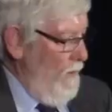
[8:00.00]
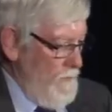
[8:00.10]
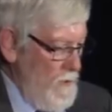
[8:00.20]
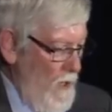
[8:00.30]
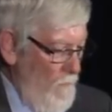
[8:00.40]

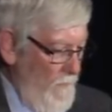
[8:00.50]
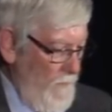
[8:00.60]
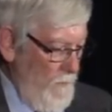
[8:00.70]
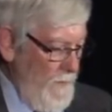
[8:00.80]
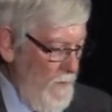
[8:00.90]
on top of
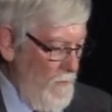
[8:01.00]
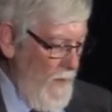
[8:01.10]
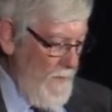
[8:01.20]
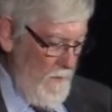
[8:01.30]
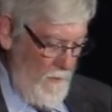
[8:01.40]
it, with the
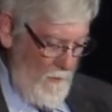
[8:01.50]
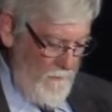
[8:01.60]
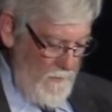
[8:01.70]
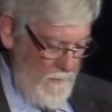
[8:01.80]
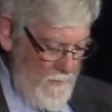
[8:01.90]
grading
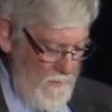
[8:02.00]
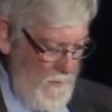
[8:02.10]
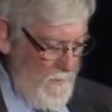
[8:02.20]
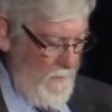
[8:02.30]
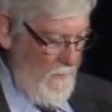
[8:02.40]
curves you can
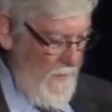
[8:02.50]
see to the